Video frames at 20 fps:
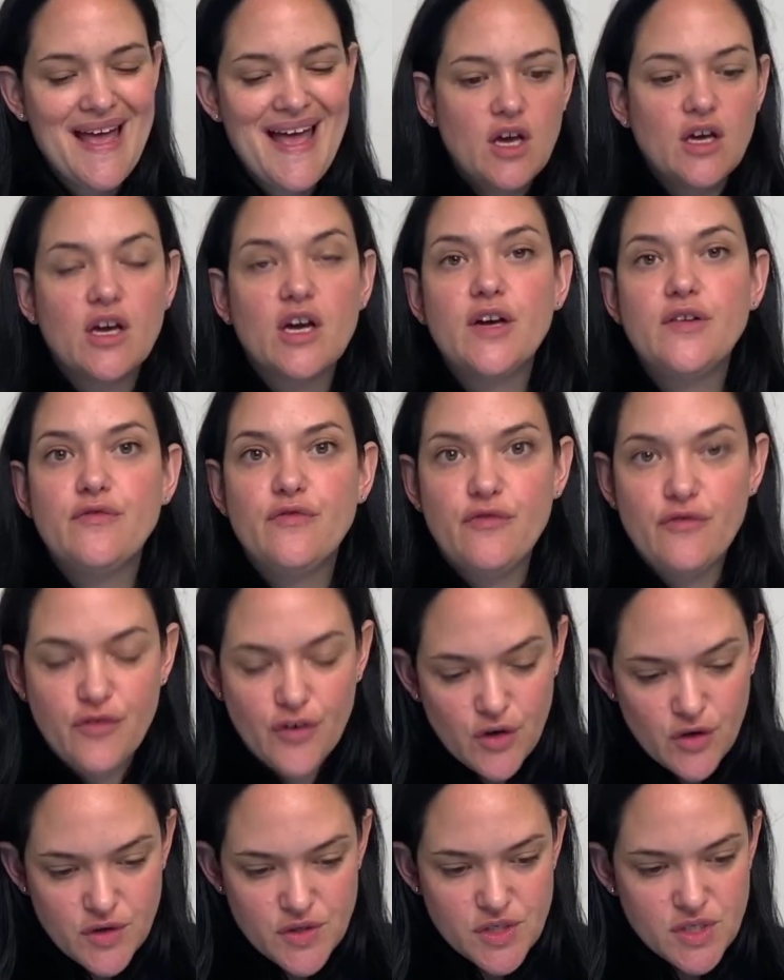
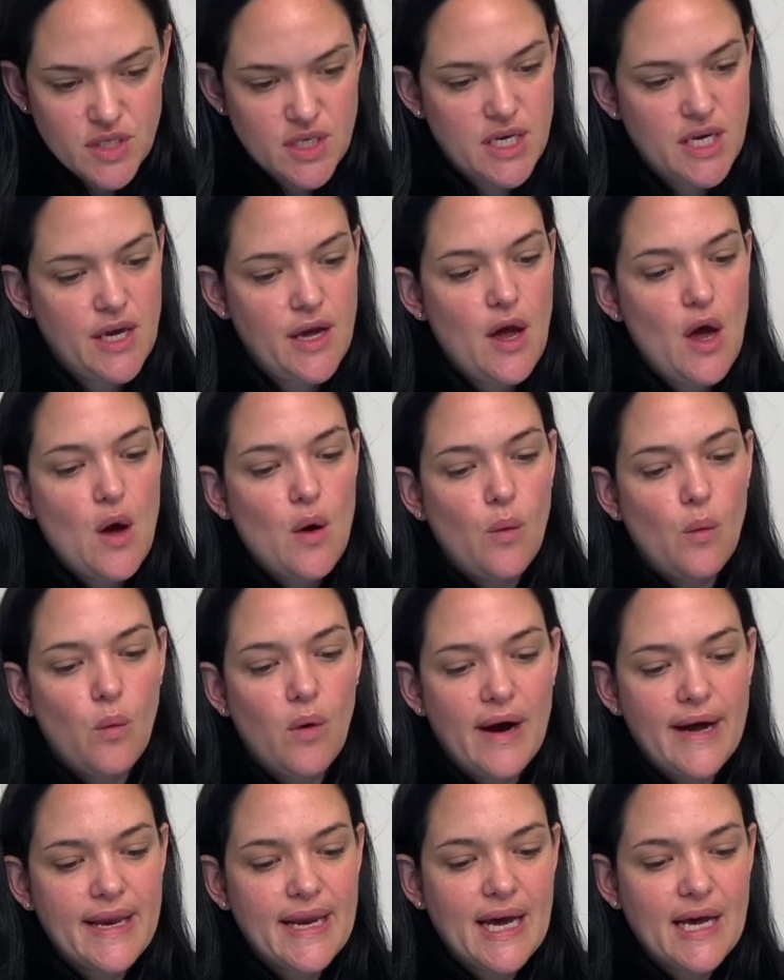Conversely,
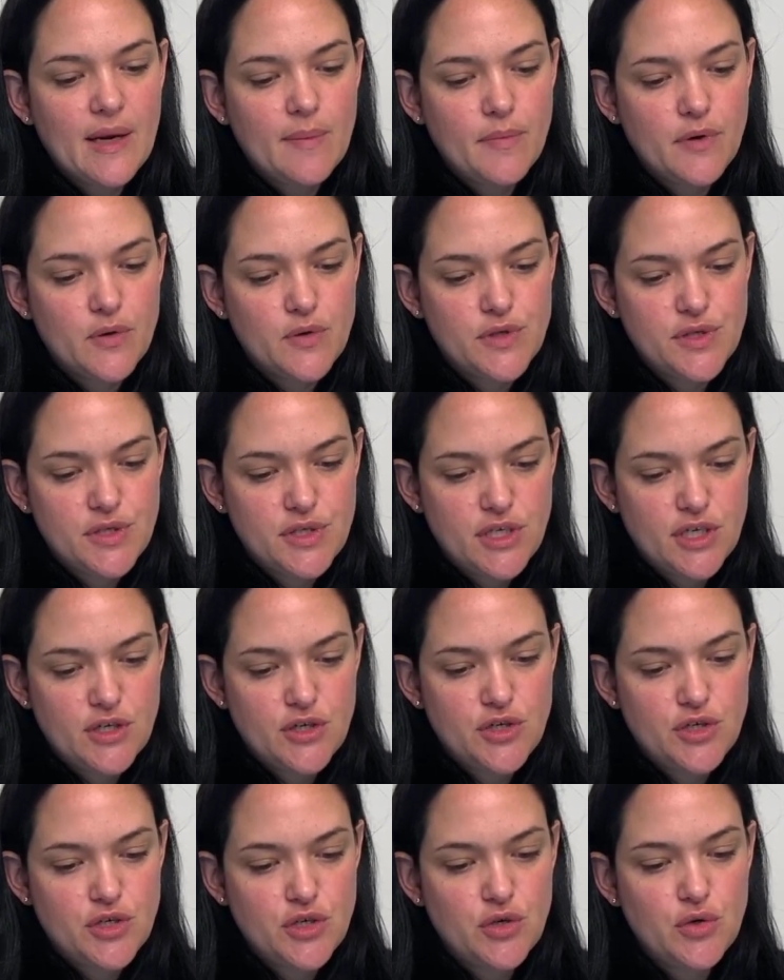white adipose
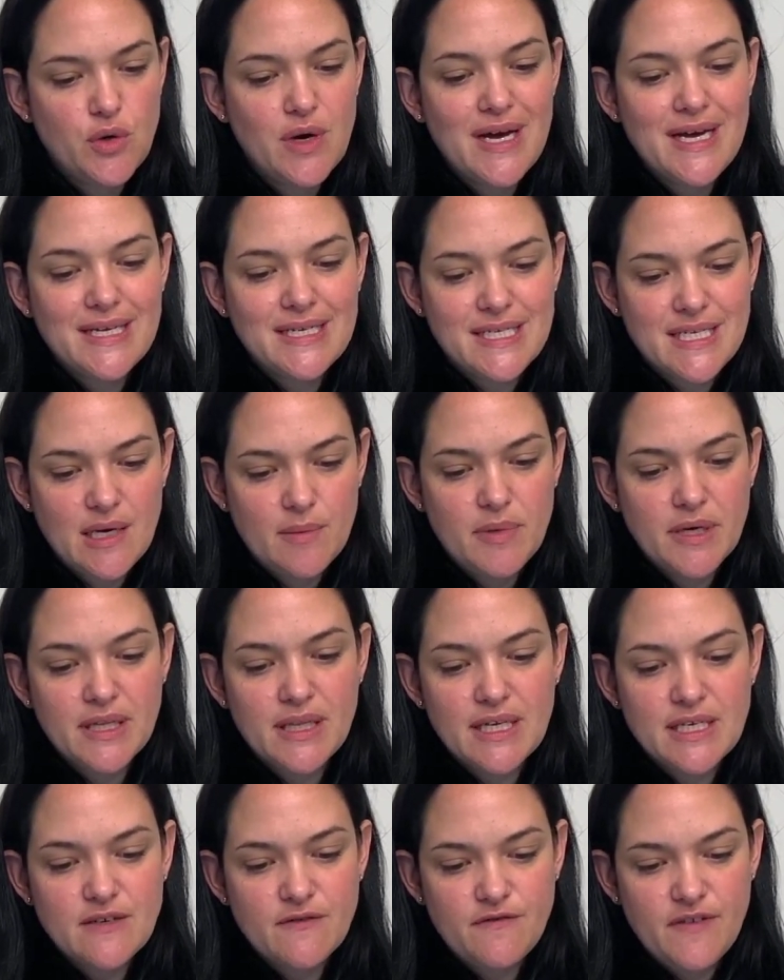tissue
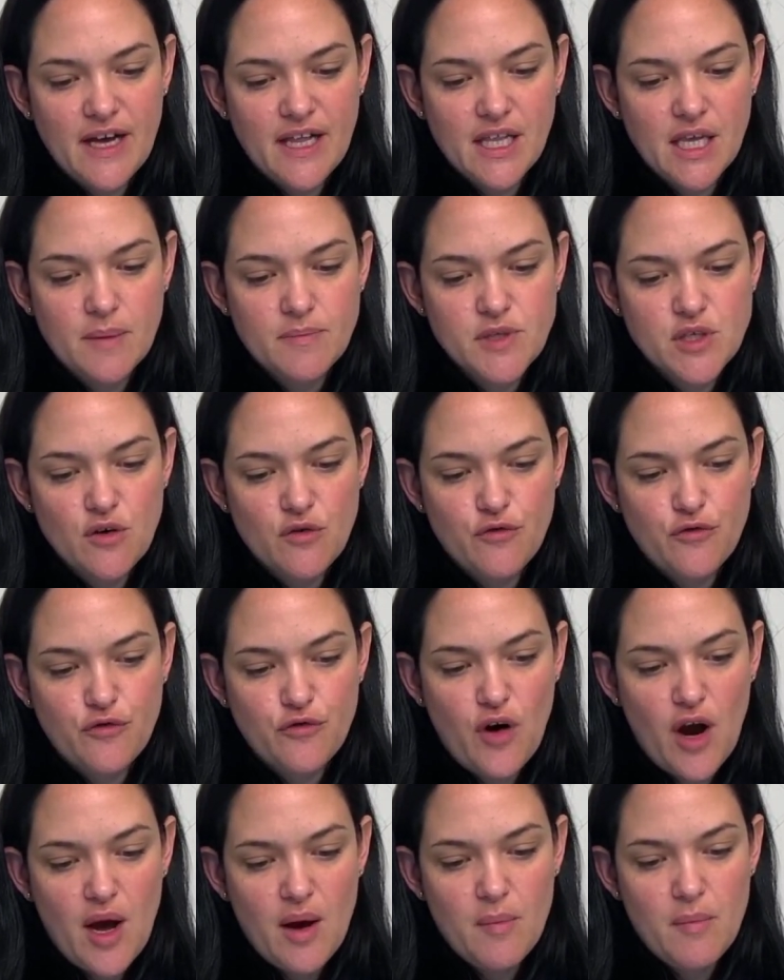typically develops
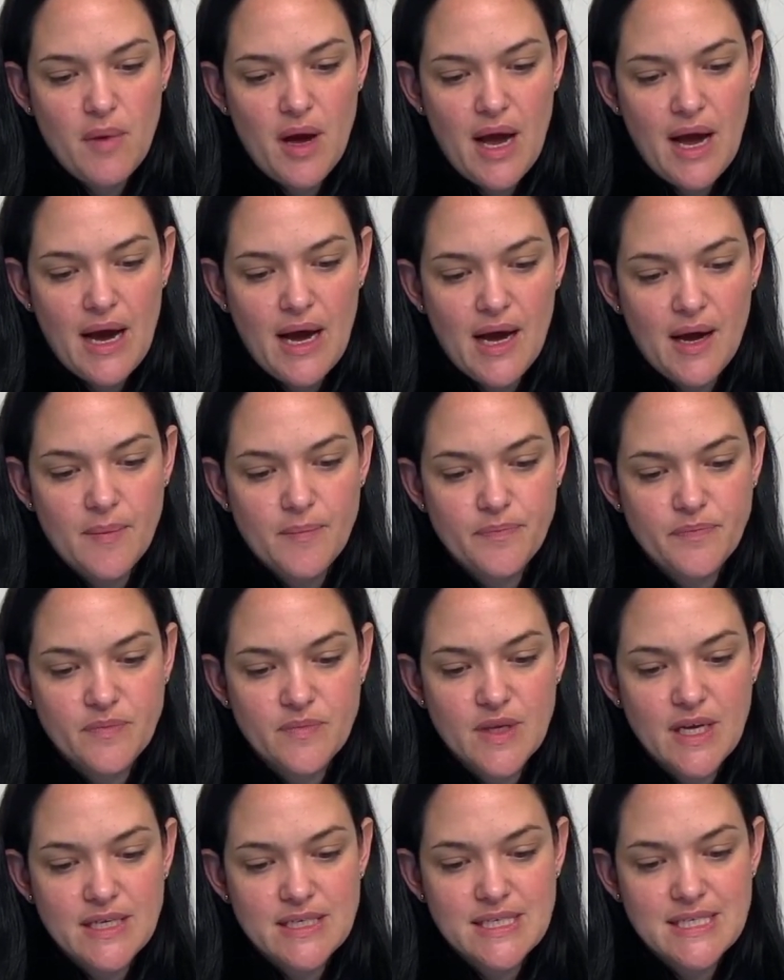from
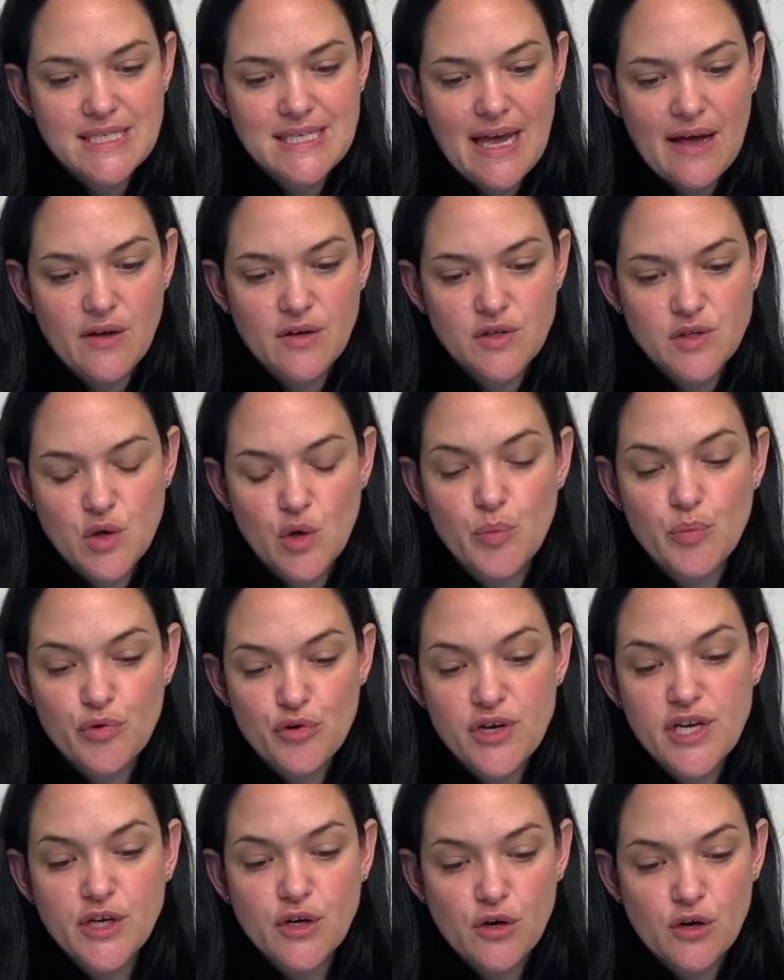um, cells or
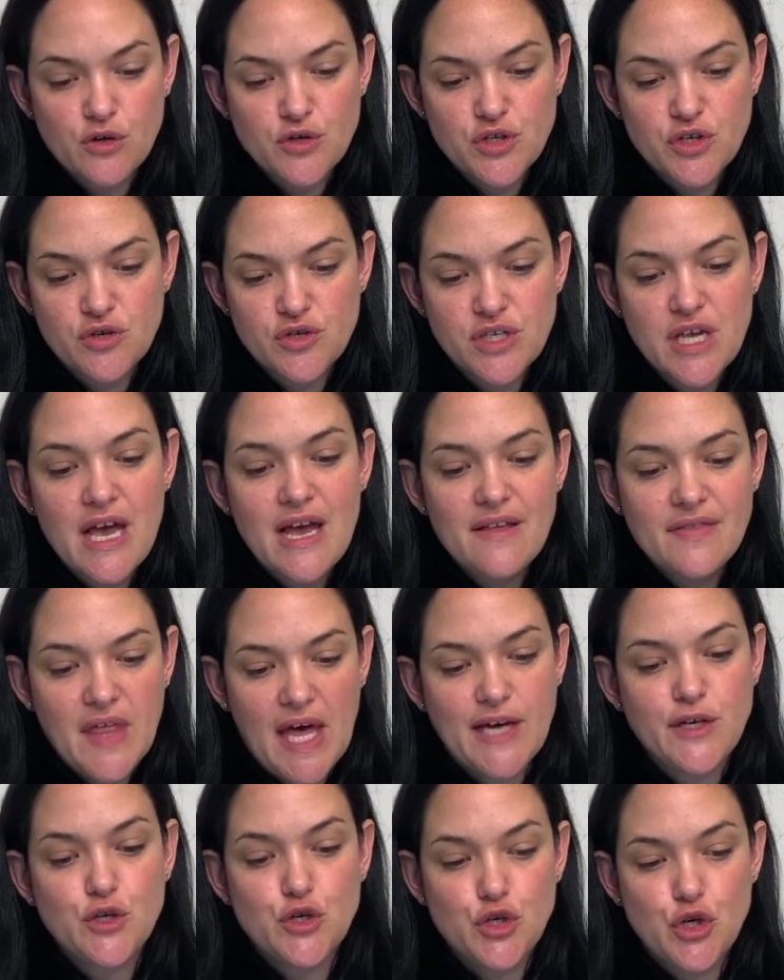precursors
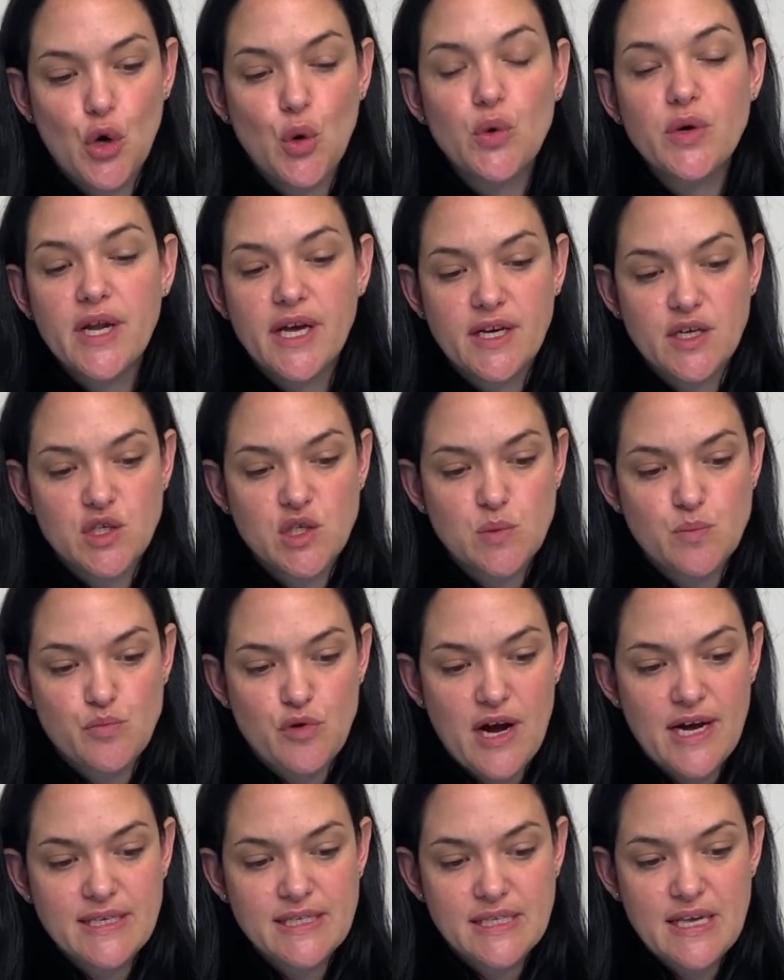that don't
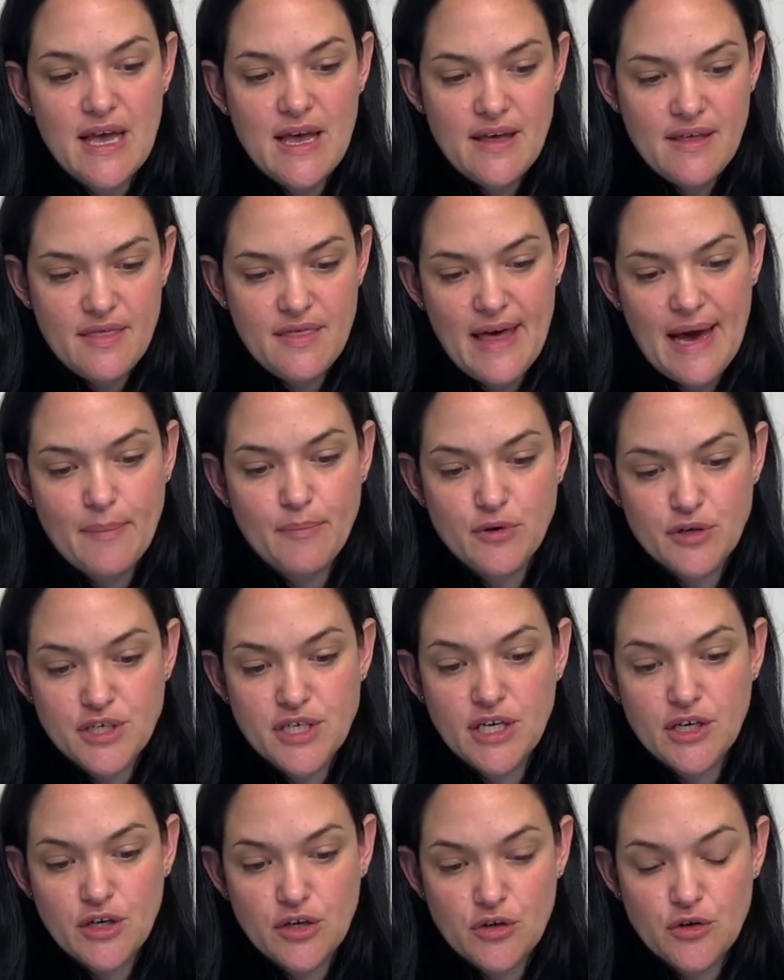express that
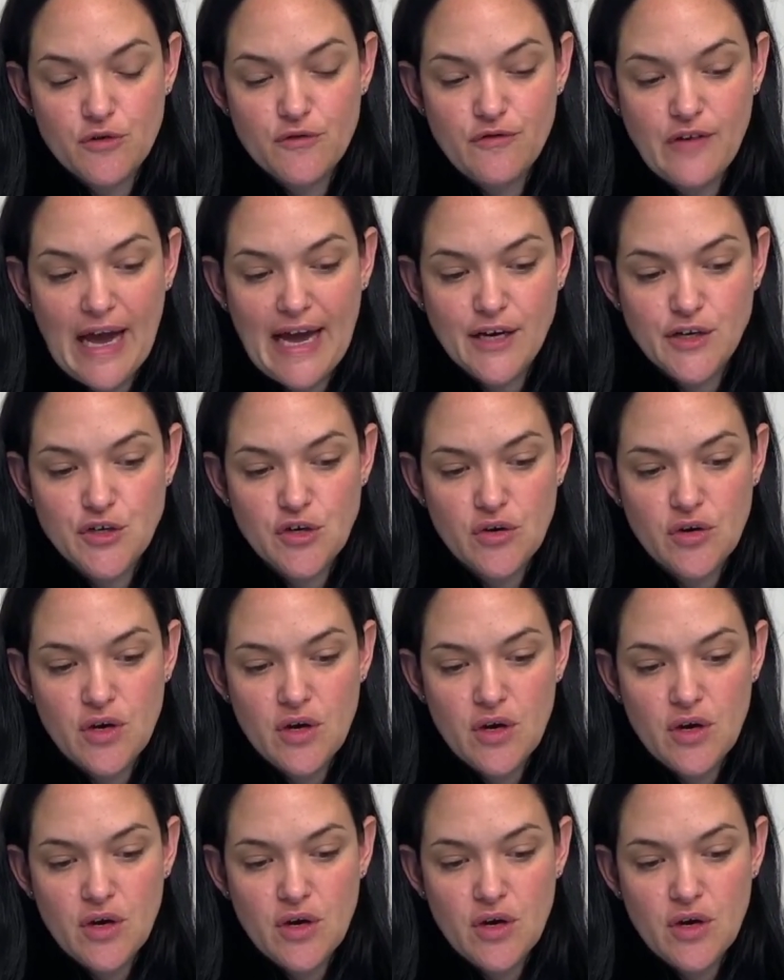particular factor.